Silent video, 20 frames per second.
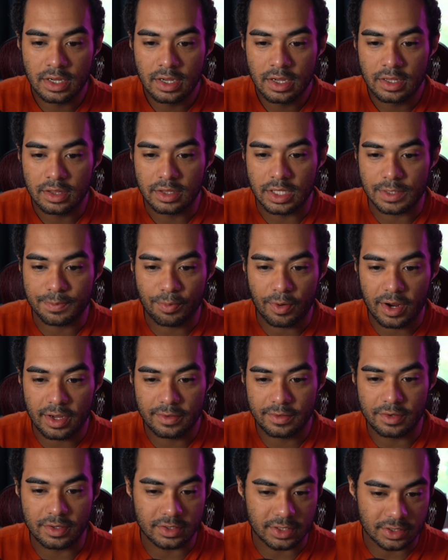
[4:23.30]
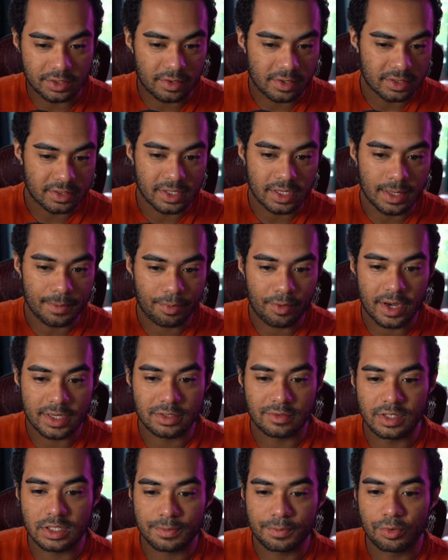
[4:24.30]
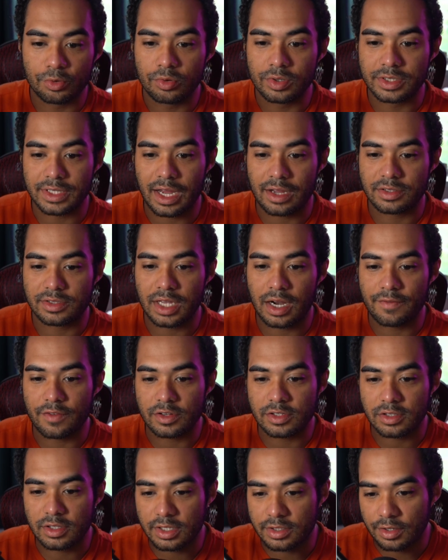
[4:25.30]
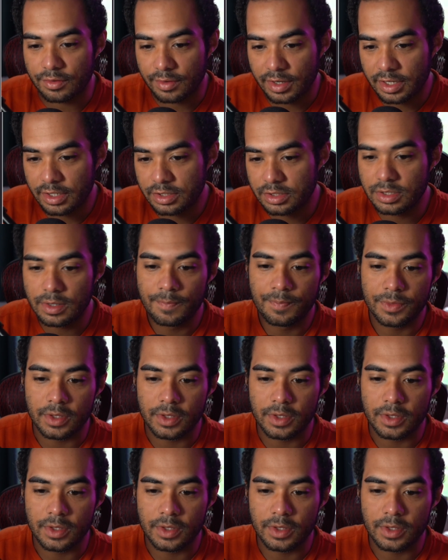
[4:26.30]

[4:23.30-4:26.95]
This price, as you can see, the price of this pool is outside of your selected range.